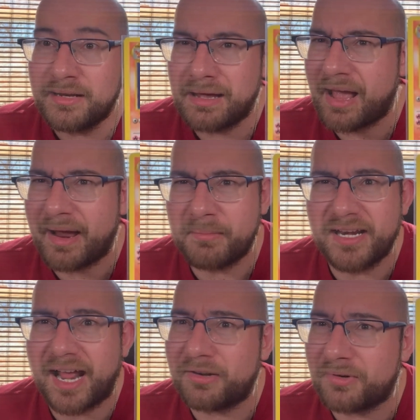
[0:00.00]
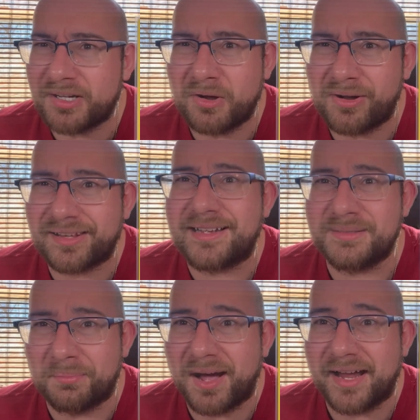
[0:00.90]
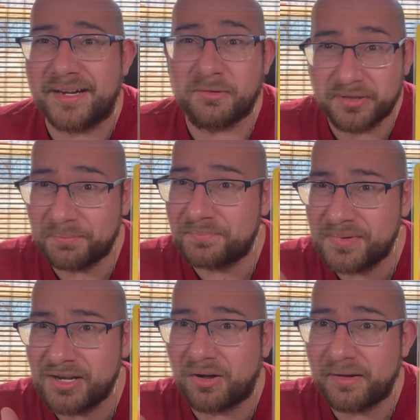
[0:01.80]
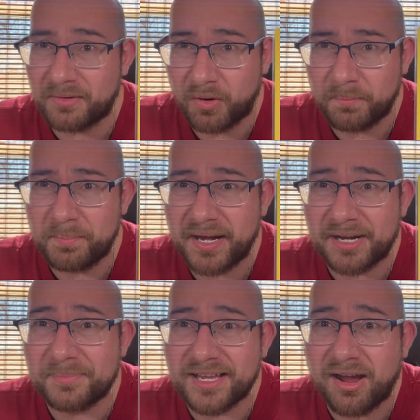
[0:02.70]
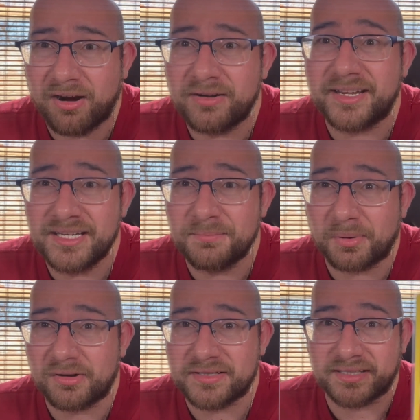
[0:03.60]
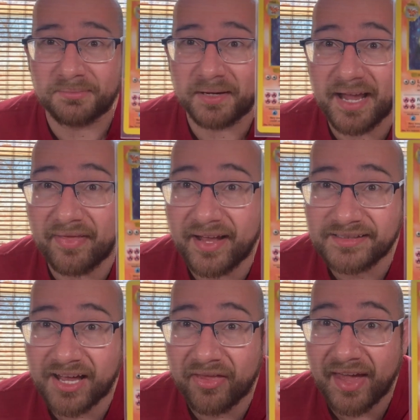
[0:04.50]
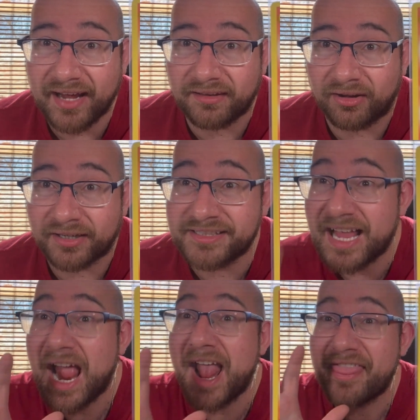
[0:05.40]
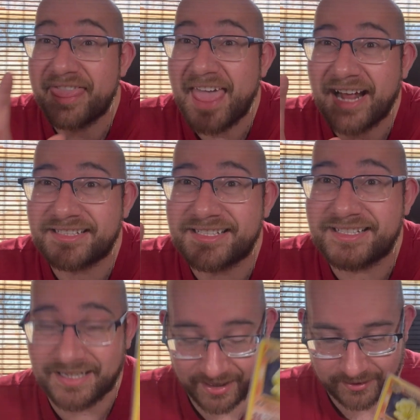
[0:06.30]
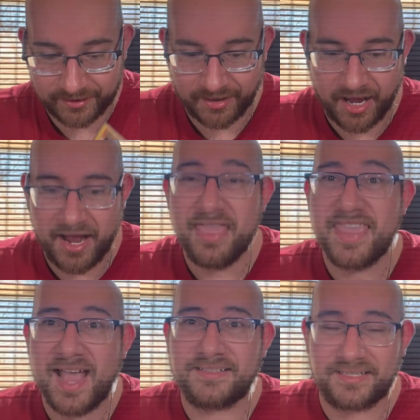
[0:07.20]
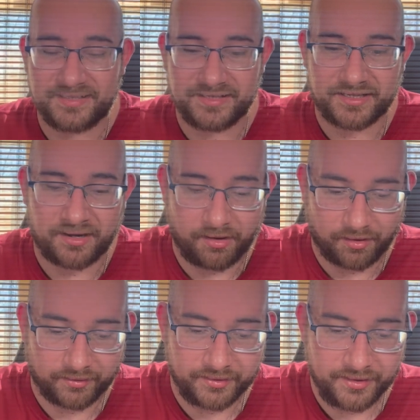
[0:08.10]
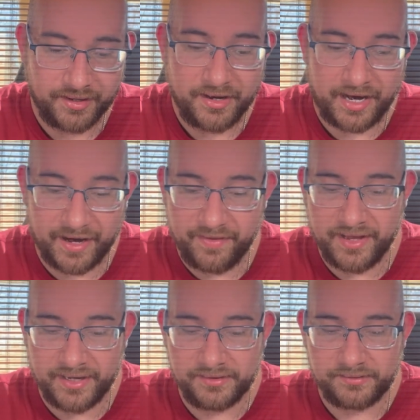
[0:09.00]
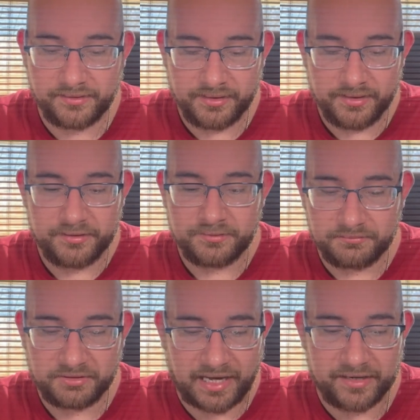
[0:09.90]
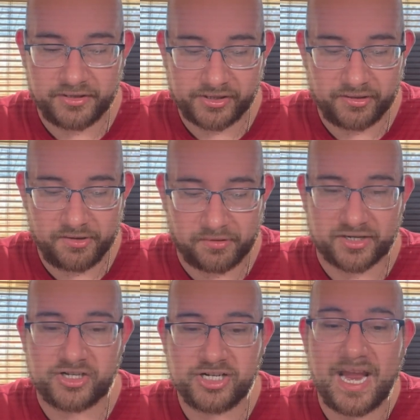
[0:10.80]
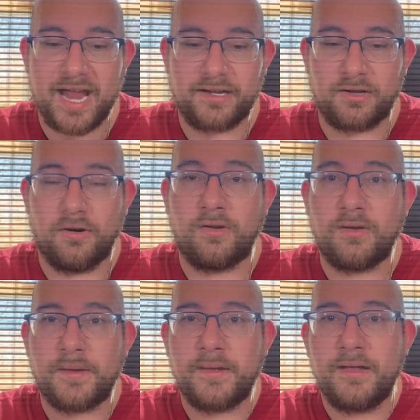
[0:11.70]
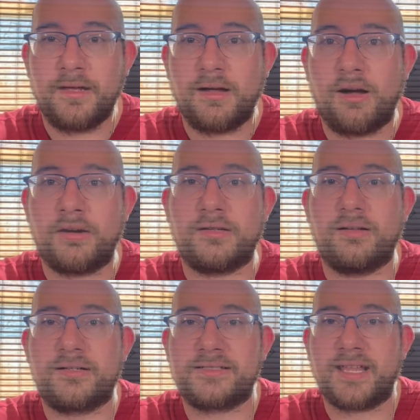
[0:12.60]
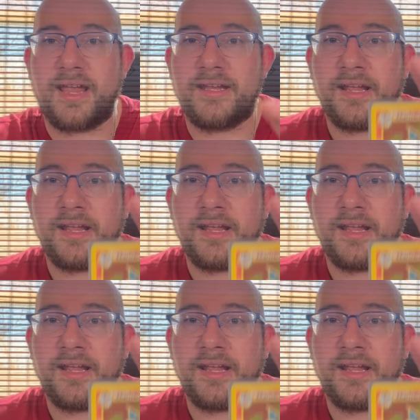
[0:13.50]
I don't want to go online and buy it. I want to, pick up the card in person. But yeah, that's how that looks. That's sick. That's a sick card. And then, kind of show you what a shadow card looks like.